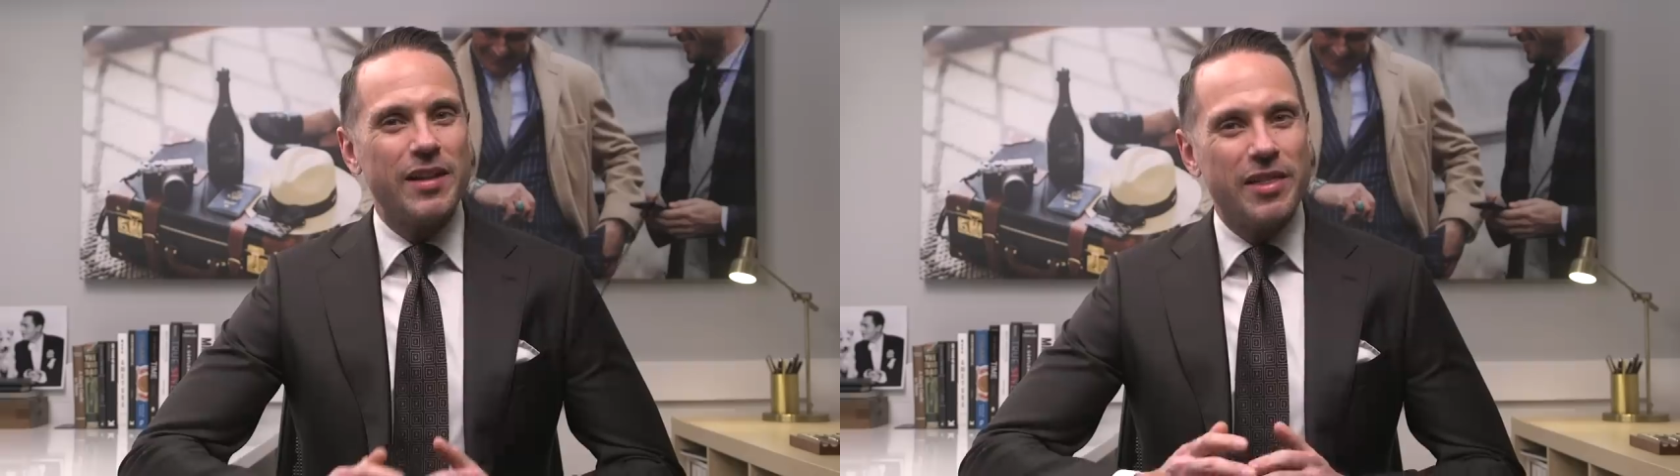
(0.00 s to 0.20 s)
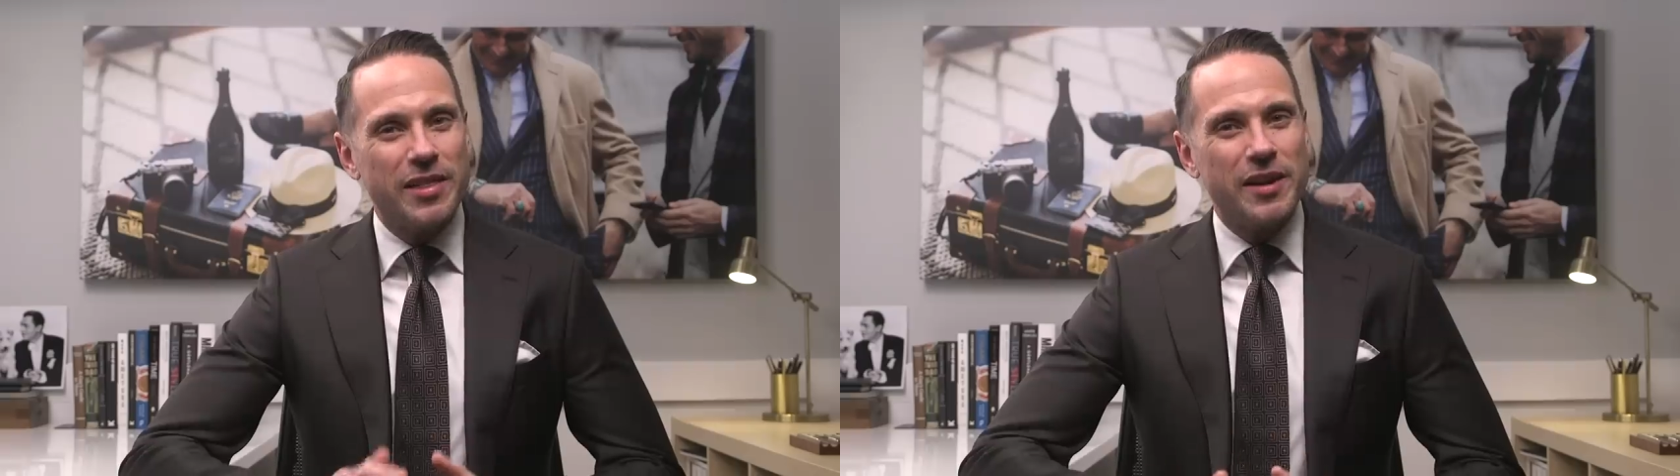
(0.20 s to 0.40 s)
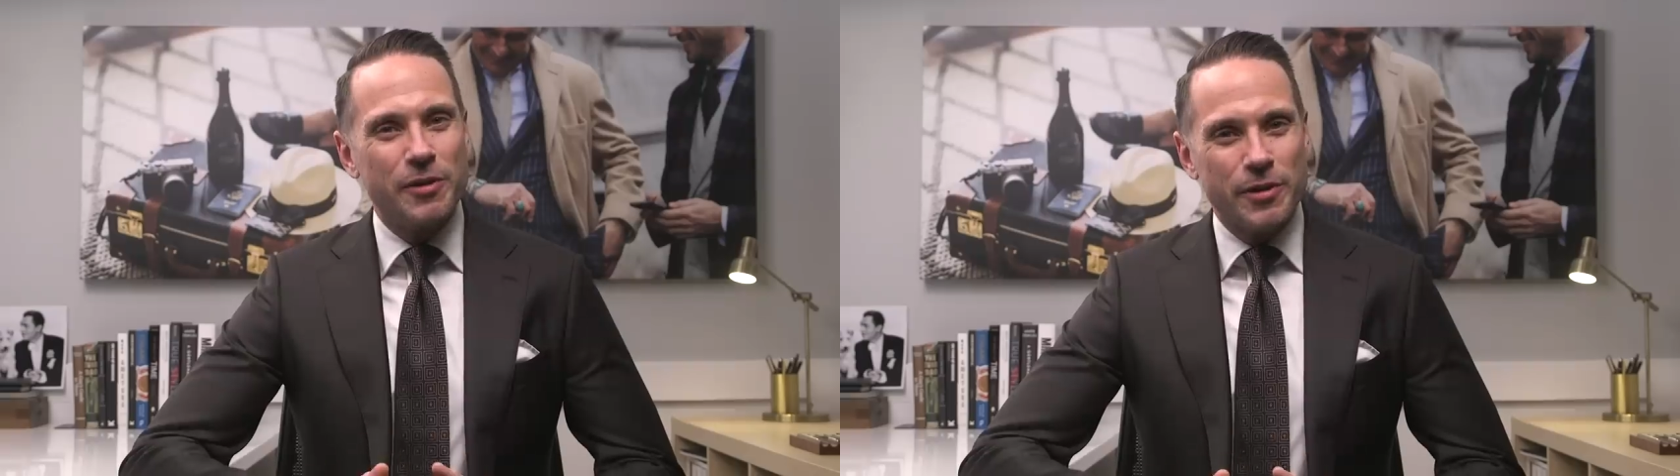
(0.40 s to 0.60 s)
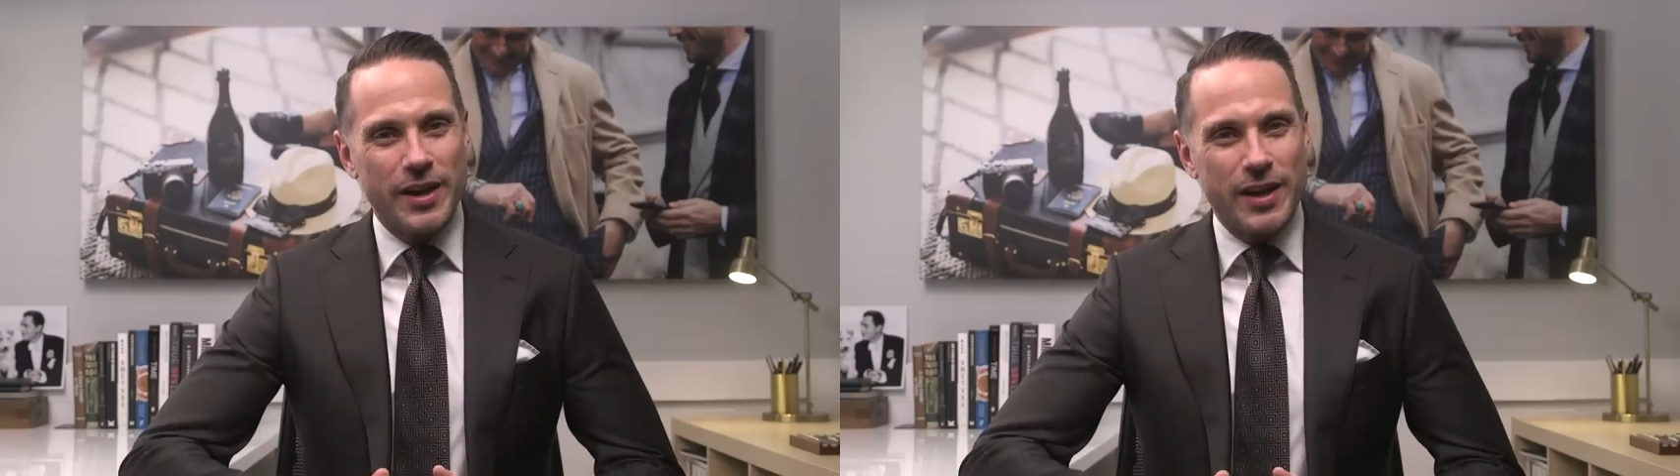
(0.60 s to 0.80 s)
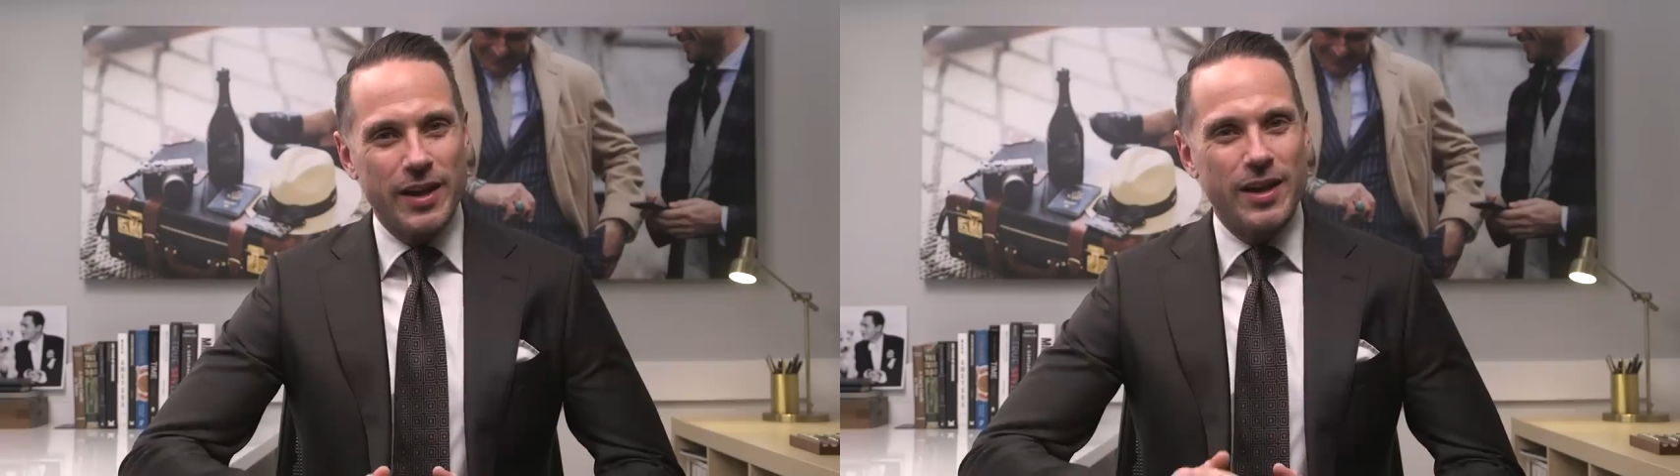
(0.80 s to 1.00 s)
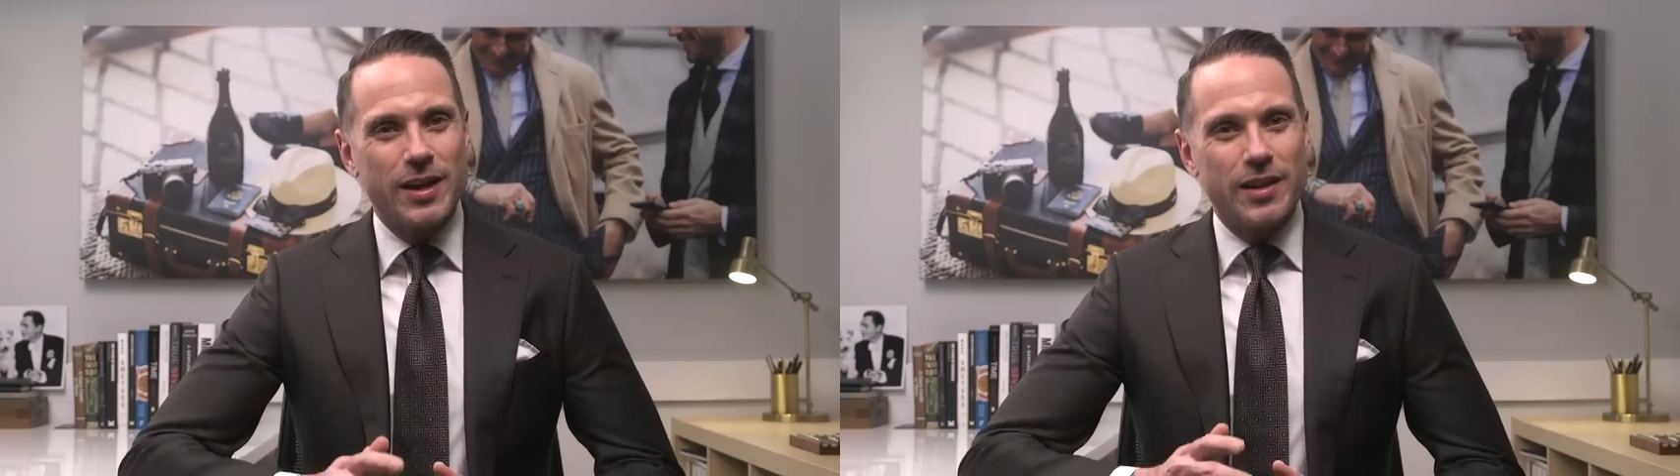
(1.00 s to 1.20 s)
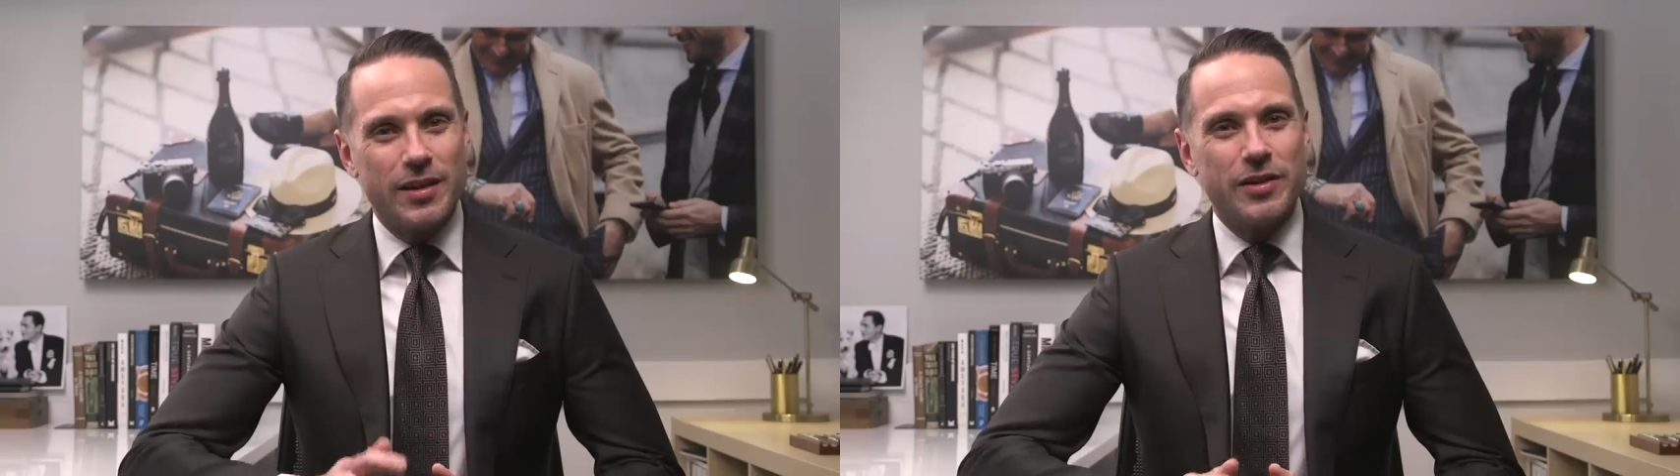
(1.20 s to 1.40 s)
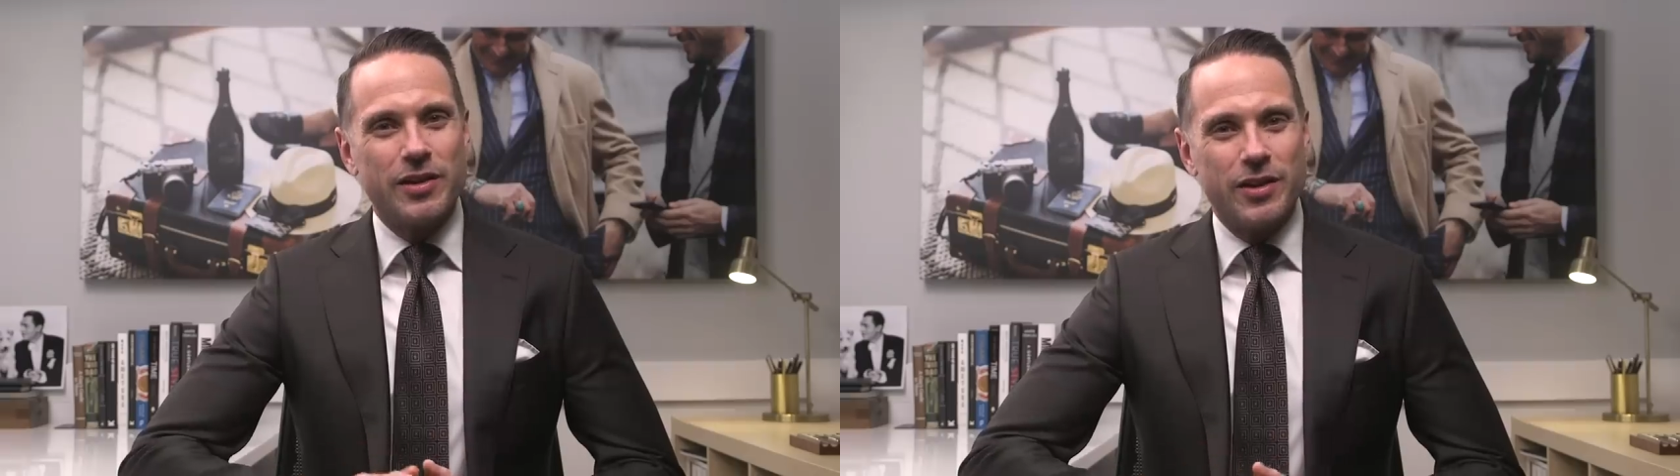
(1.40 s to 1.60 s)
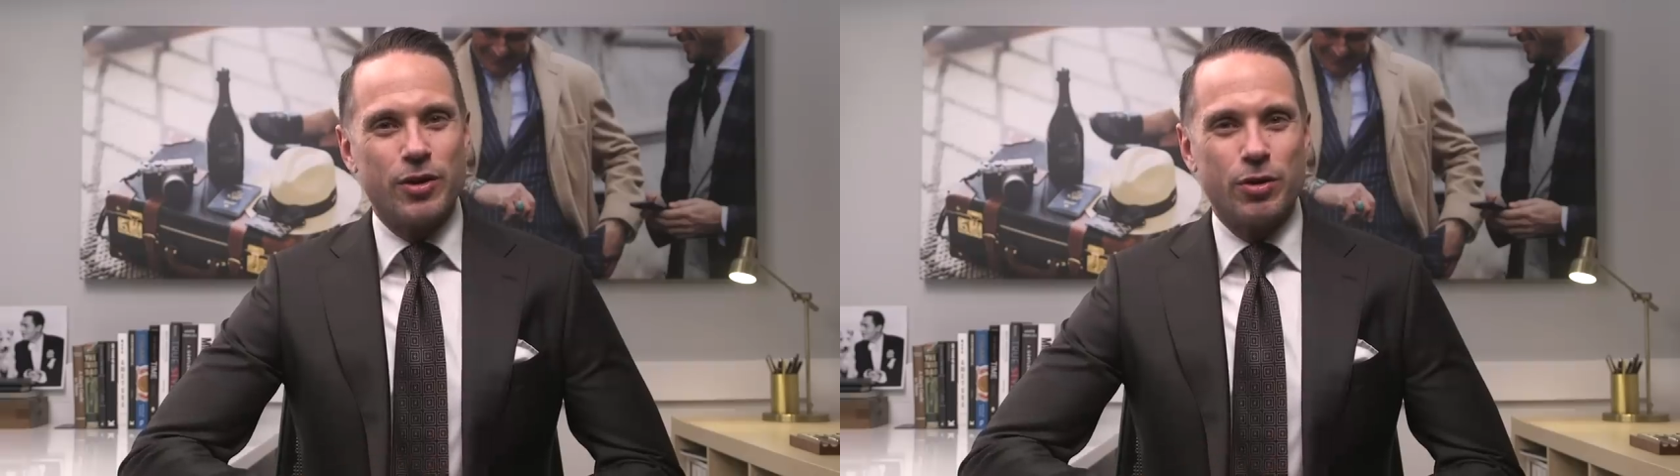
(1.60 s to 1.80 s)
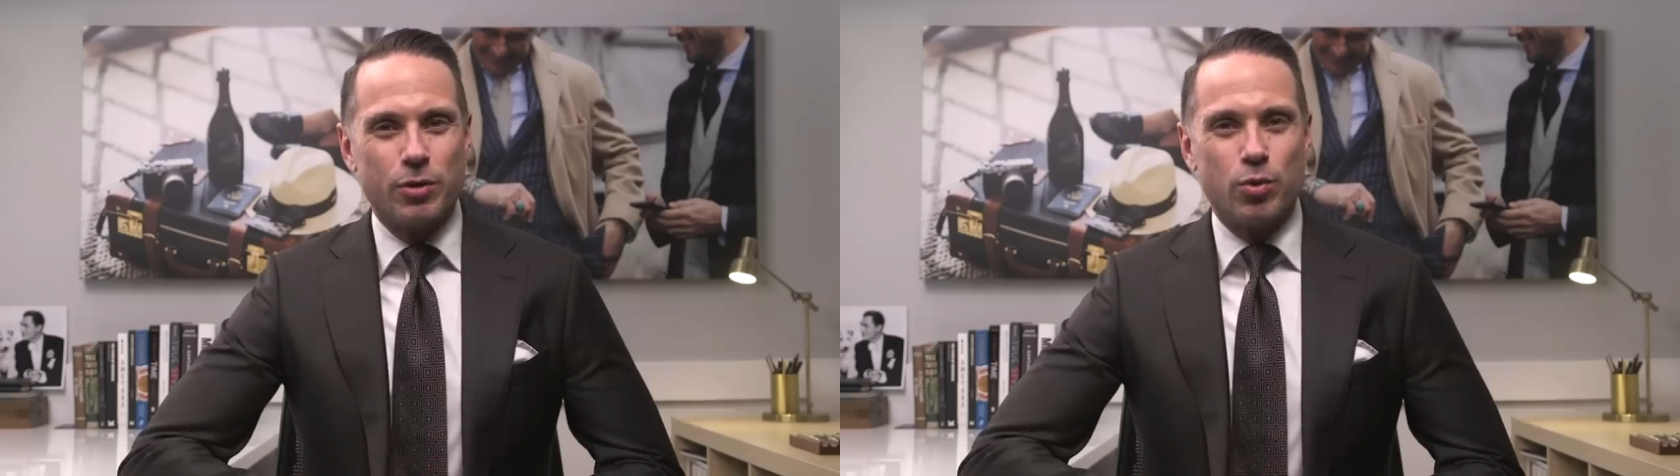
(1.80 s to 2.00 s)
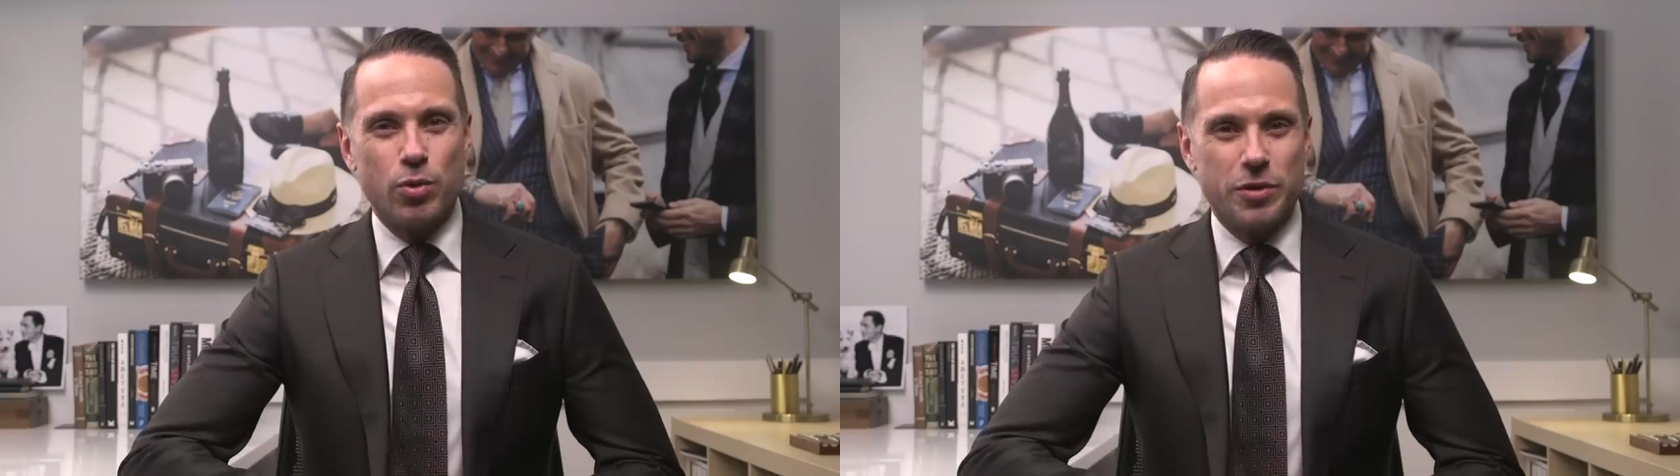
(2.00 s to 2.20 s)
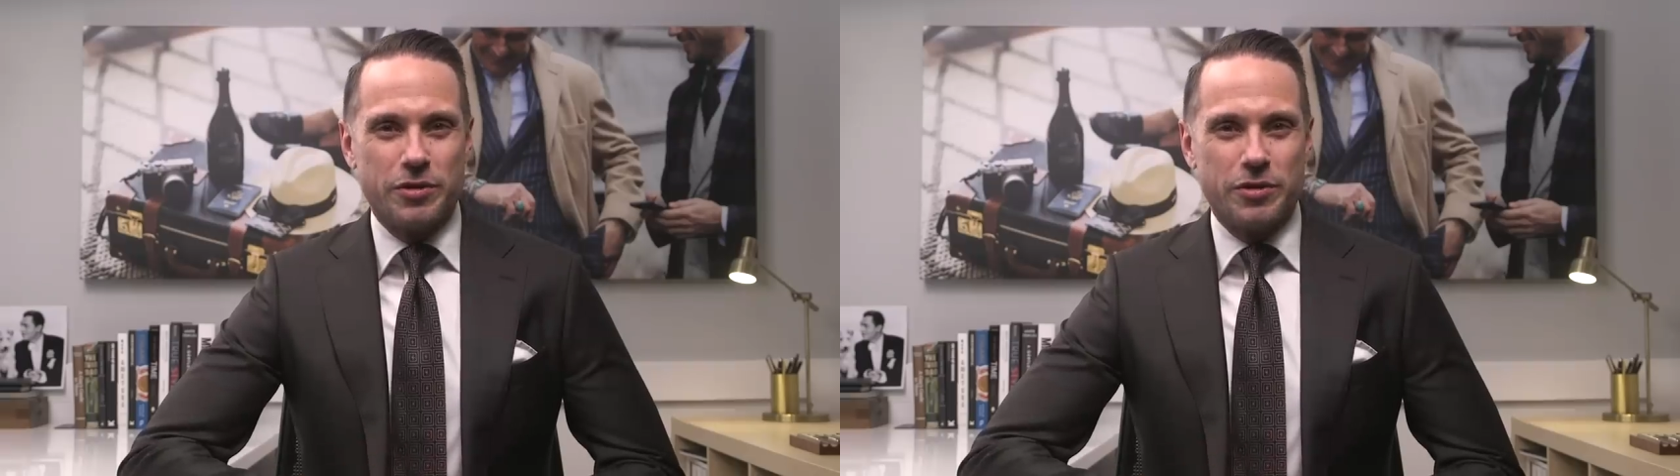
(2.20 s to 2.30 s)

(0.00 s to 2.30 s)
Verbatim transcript: theory, this is a good rule